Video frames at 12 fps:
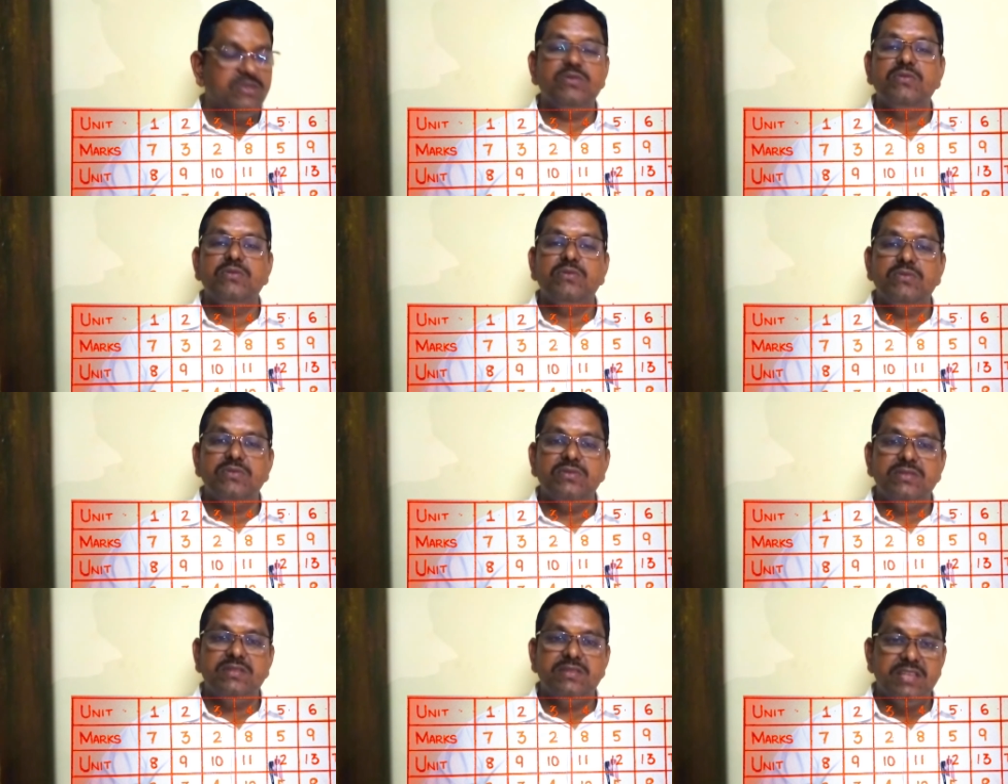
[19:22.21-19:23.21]
to
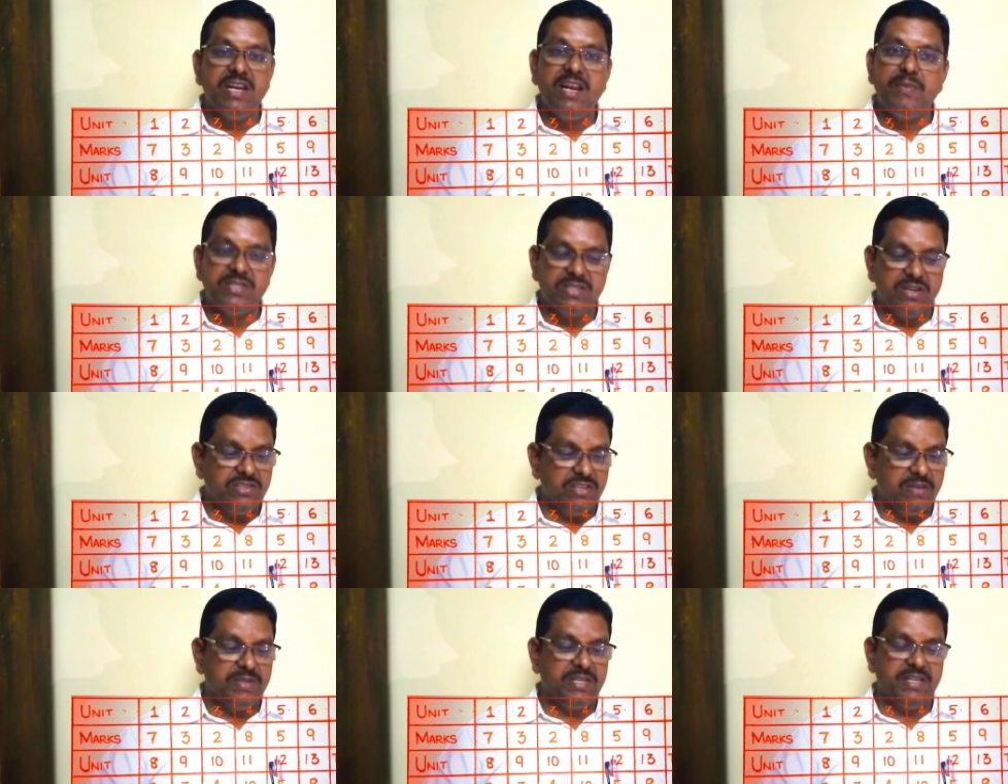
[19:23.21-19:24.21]
3-dimensional
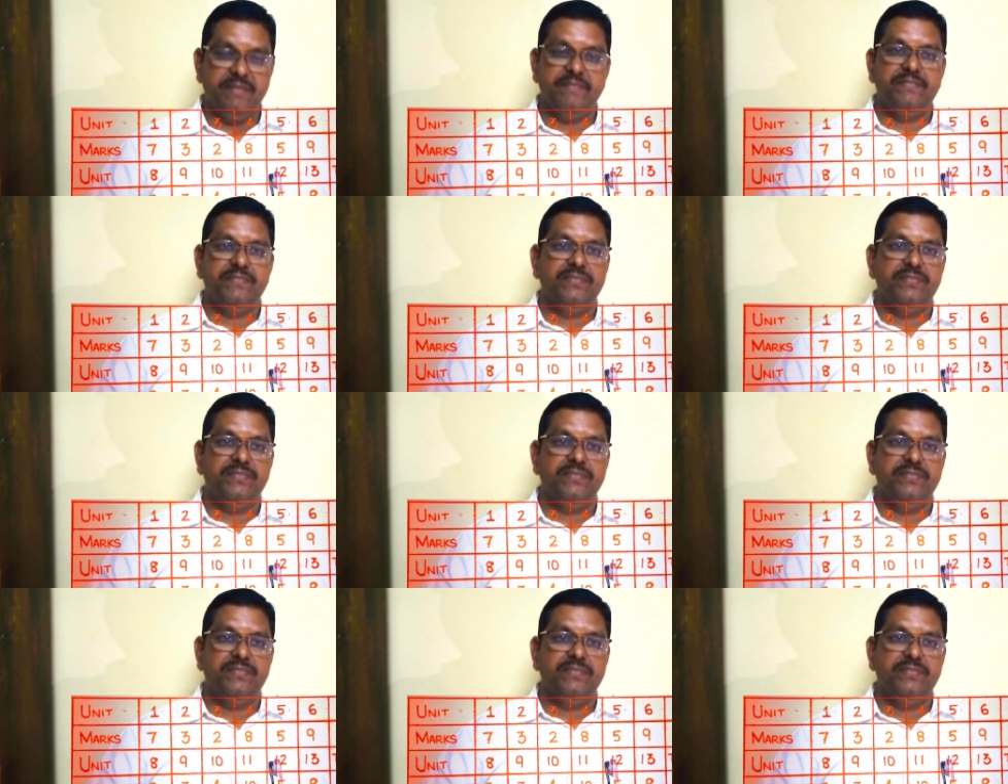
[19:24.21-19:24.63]
geometry.